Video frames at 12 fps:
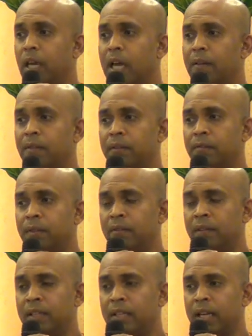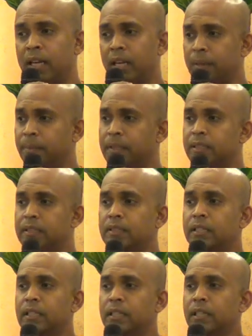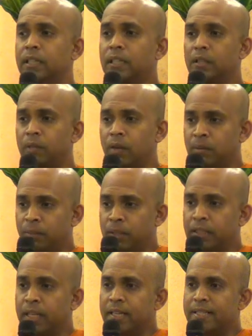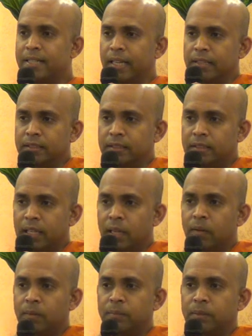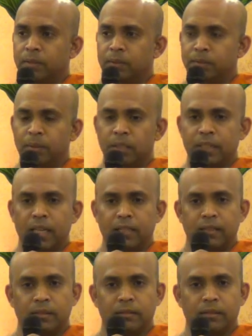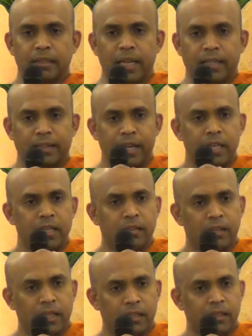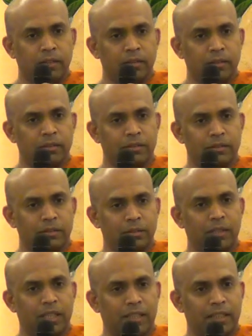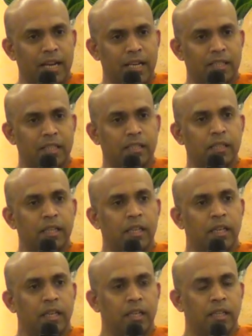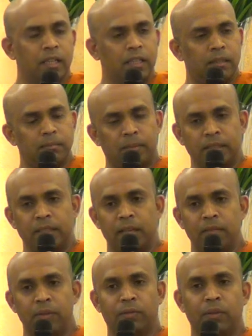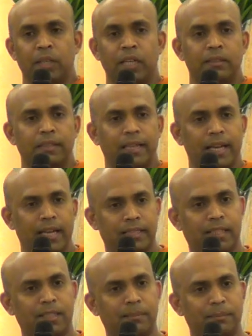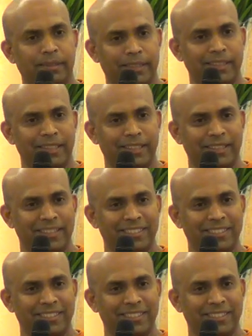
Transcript: And when that happens, our body get tense and our body get get ready to like do the reaction, but then we forget to relax completely.